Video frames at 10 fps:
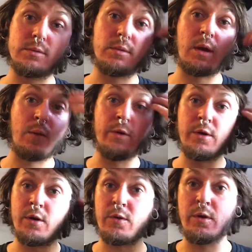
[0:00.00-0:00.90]
I wouldn't
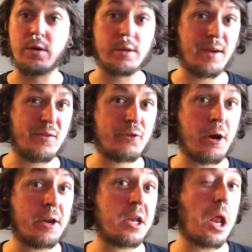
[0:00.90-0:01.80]
know, though, because I haven't
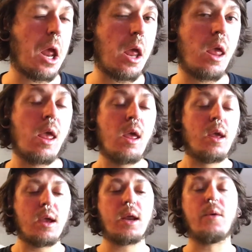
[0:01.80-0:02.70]
tried it.
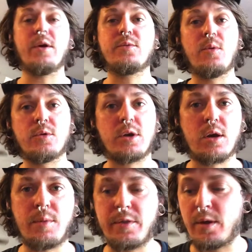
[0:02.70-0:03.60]
Anyways, but we'll talk
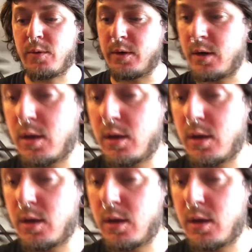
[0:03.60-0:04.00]
about that one